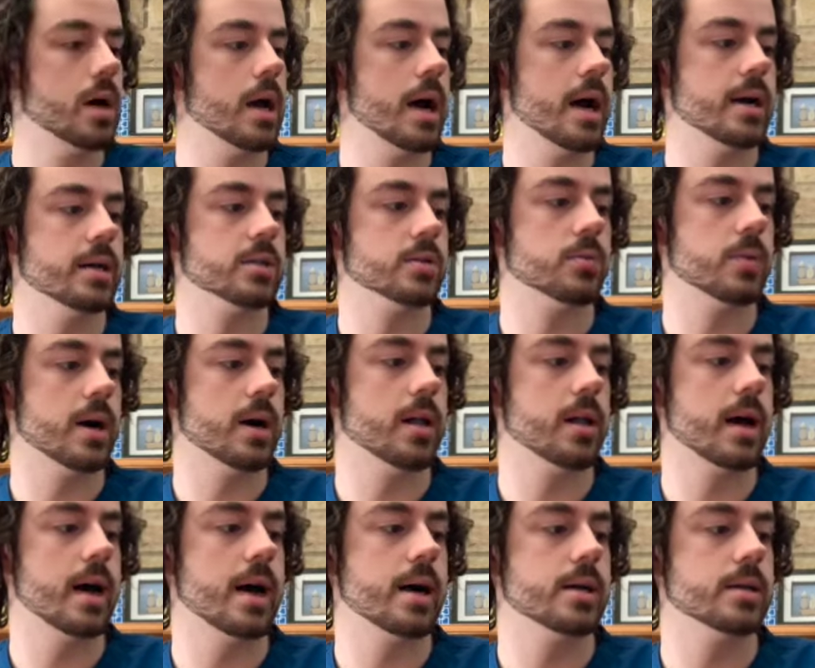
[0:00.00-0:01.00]
as well
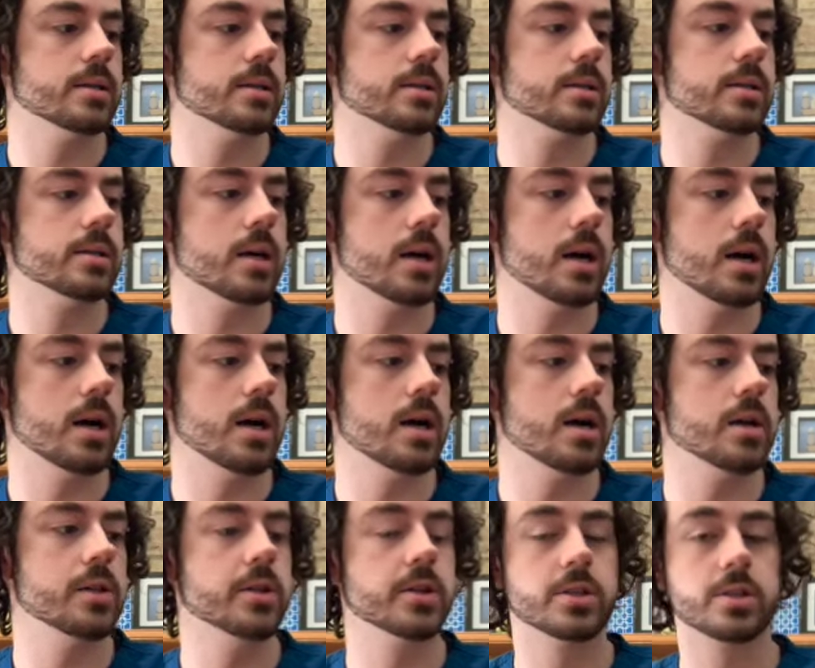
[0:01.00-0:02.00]
as
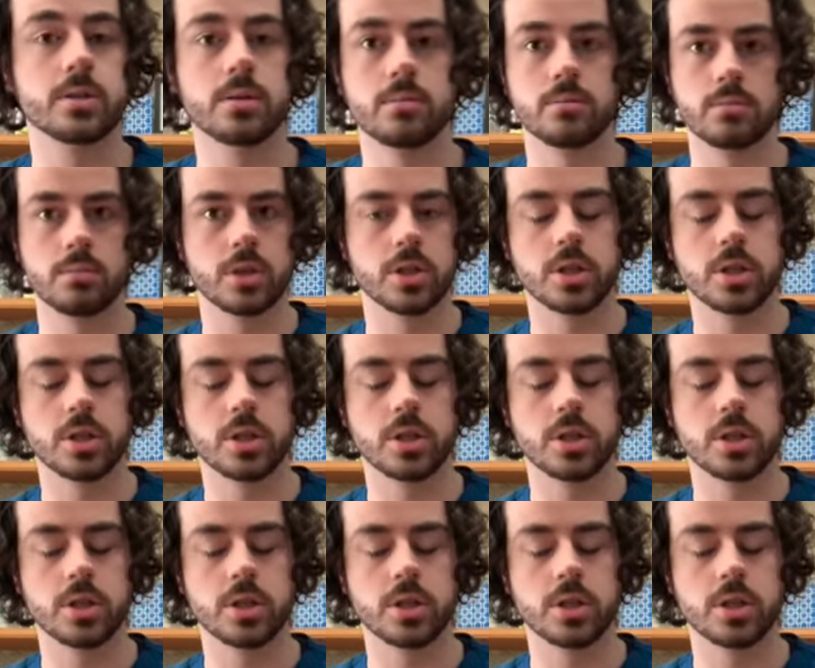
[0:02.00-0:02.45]
the